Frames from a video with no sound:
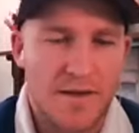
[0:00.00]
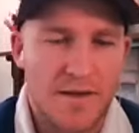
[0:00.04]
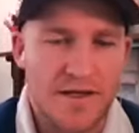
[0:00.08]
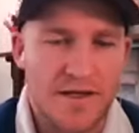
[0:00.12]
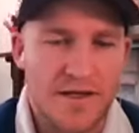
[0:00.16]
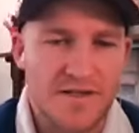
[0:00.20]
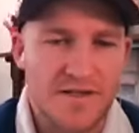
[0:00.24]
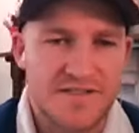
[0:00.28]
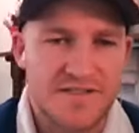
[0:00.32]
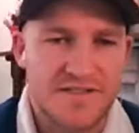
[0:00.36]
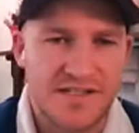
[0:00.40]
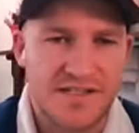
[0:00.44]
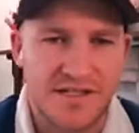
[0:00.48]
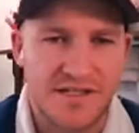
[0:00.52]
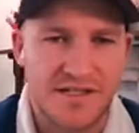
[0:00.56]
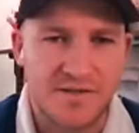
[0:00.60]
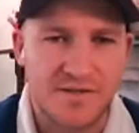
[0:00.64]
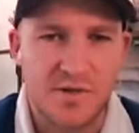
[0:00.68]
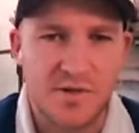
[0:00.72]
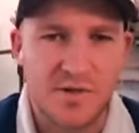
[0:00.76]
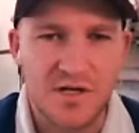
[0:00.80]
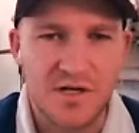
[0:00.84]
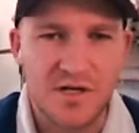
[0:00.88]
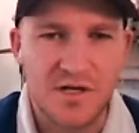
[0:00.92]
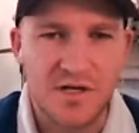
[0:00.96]
did. When I
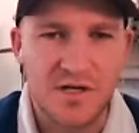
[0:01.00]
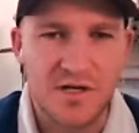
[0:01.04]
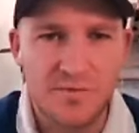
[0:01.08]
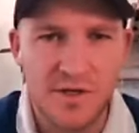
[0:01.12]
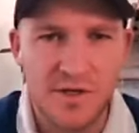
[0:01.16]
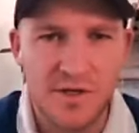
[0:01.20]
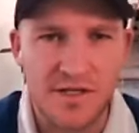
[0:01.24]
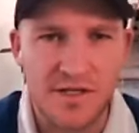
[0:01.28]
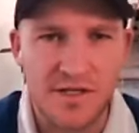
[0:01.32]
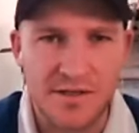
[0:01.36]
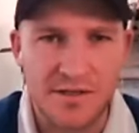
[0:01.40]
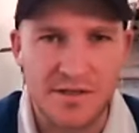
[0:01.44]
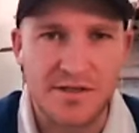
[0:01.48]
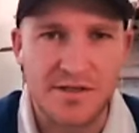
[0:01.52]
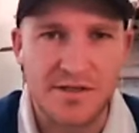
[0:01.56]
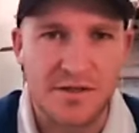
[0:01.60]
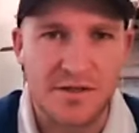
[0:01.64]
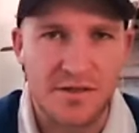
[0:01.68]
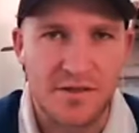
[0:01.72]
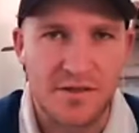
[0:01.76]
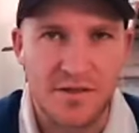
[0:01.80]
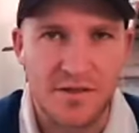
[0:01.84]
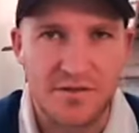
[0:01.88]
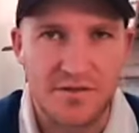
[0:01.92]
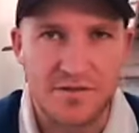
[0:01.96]
went in, I think there
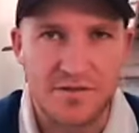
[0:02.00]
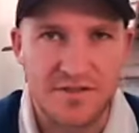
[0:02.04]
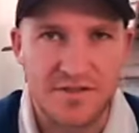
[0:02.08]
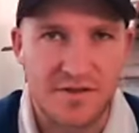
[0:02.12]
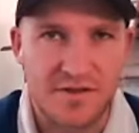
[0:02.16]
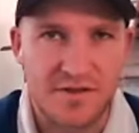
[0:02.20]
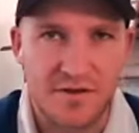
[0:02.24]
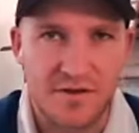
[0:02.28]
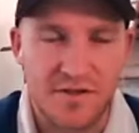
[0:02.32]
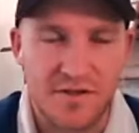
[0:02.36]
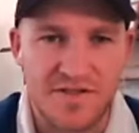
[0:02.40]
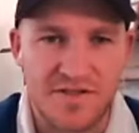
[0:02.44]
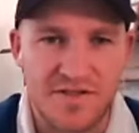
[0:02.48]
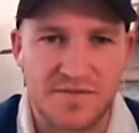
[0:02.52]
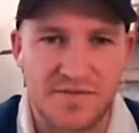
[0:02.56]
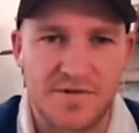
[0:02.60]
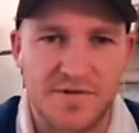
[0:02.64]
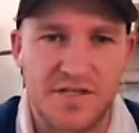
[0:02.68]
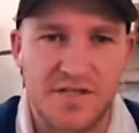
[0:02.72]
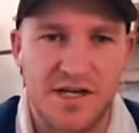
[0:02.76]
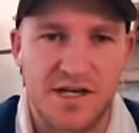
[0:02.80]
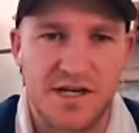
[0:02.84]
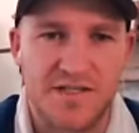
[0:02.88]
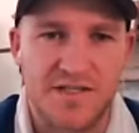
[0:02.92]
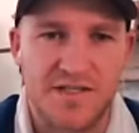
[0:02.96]
was 30-something
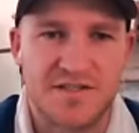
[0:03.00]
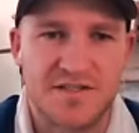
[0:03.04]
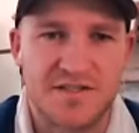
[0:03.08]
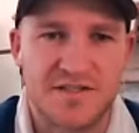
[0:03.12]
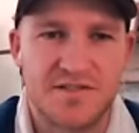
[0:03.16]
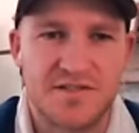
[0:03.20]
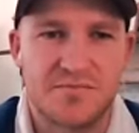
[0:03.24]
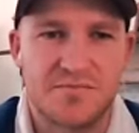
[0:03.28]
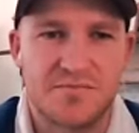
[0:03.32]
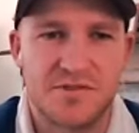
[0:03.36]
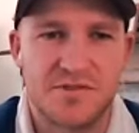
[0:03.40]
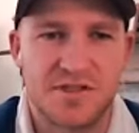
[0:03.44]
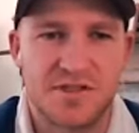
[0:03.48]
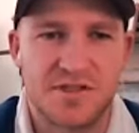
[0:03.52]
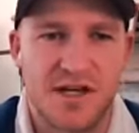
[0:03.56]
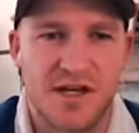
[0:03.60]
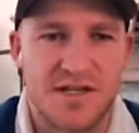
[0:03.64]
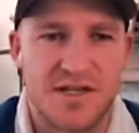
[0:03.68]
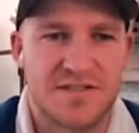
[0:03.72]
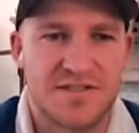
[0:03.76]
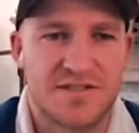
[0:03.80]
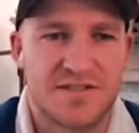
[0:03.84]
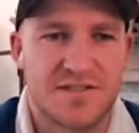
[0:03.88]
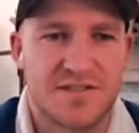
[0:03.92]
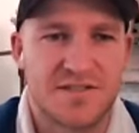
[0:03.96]
cases was the
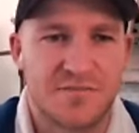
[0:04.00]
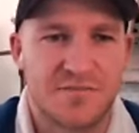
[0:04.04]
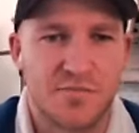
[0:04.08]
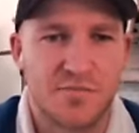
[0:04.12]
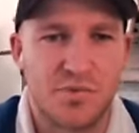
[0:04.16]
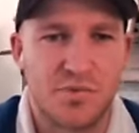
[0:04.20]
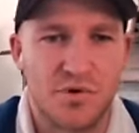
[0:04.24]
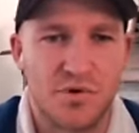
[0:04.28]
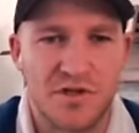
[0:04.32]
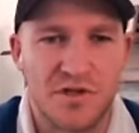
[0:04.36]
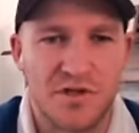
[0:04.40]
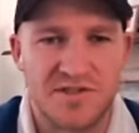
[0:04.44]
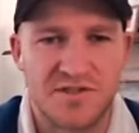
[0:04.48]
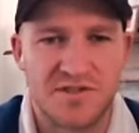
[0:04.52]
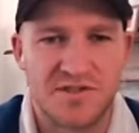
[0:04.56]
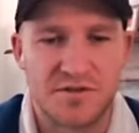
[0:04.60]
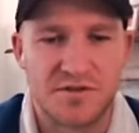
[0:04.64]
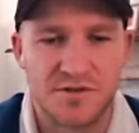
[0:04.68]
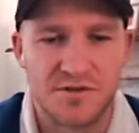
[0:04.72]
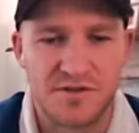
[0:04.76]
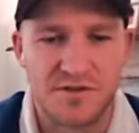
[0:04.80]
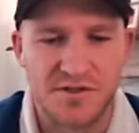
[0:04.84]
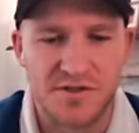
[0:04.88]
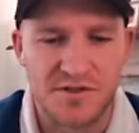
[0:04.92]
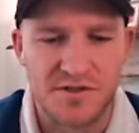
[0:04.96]
last report I saw on the
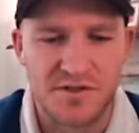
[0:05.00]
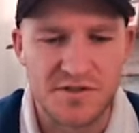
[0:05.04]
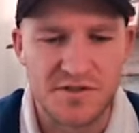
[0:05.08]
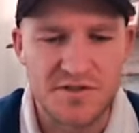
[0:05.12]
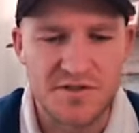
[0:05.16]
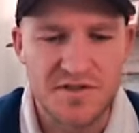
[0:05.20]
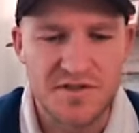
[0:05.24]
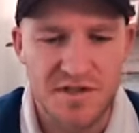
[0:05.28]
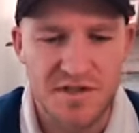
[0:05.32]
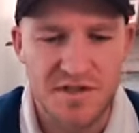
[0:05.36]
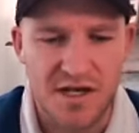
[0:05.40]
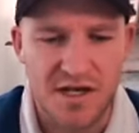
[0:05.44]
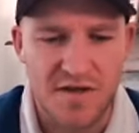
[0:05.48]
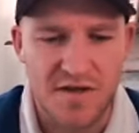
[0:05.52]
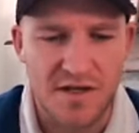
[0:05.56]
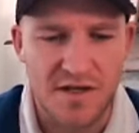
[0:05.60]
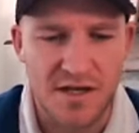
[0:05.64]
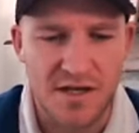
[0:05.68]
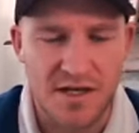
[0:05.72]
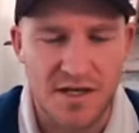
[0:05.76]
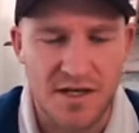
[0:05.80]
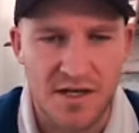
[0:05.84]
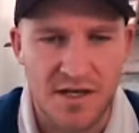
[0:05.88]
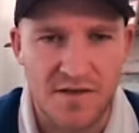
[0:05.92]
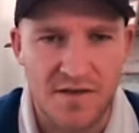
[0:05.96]
news. And
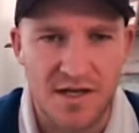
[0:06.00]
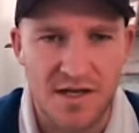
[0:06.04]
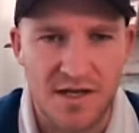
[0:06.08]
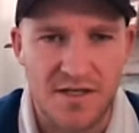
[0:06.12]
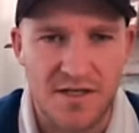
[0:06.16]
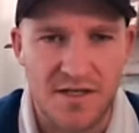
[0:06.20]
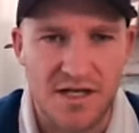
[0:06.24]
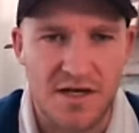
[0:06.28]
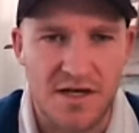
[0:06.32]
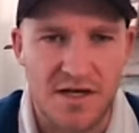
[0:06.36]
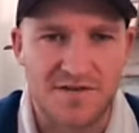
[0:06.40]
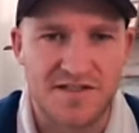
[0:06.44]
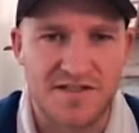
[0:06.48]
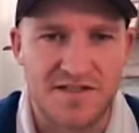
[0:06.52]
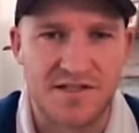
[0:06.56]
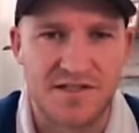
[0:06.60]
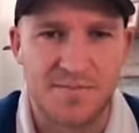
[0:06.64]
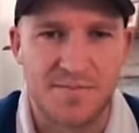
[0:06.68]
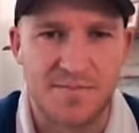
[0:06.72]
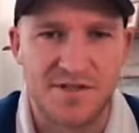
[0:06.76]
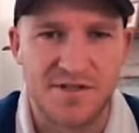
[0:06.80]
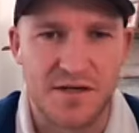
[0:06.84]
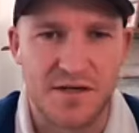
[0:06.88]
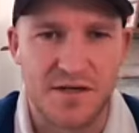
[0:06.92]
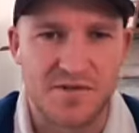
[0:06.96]
then they gave us an
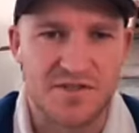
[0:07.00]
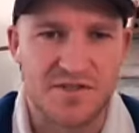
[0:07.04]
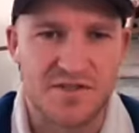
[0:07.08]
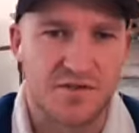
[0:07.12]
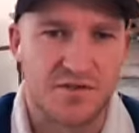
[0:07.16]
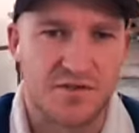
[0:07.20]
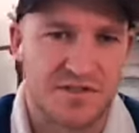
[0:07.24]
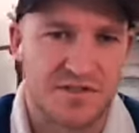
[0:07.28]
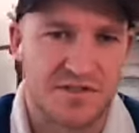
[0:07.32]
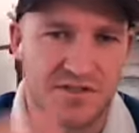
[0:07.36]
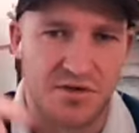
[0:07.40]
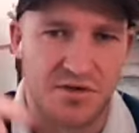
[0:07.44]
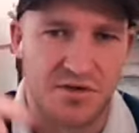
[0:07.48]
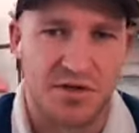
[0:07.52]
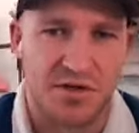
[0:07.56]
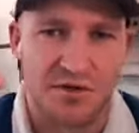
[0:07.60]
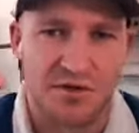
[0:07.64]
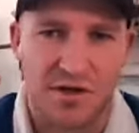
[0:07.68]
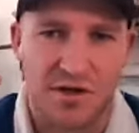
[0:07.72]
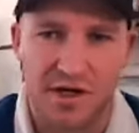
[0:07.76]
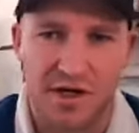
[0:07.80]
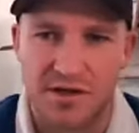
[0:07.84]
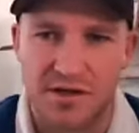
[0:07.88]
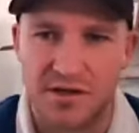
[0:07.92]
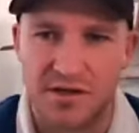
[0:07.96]
update. We saw a sign
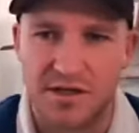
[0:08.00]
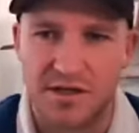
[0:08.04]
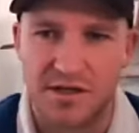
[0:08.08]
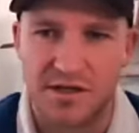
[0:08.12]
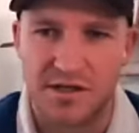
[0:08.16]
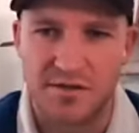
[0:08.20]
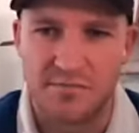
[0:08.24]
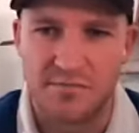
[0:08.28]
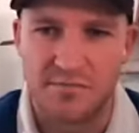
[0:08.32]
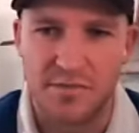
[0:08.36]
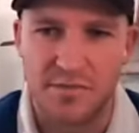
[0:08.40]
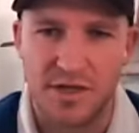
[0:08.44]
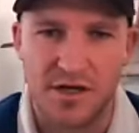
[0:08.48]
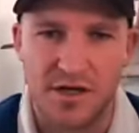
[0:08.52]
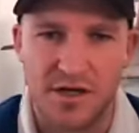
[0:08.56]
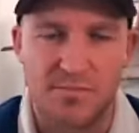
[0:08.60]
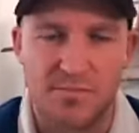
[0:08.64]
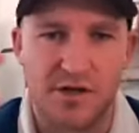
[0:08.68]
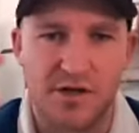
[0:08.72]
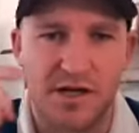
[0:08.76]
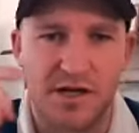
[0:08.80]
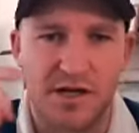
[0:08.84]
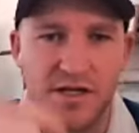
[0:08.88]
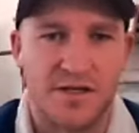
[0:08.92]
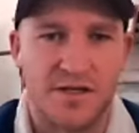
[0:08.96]
rider, like an
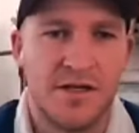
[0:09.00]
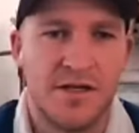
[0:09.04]
aeroplane,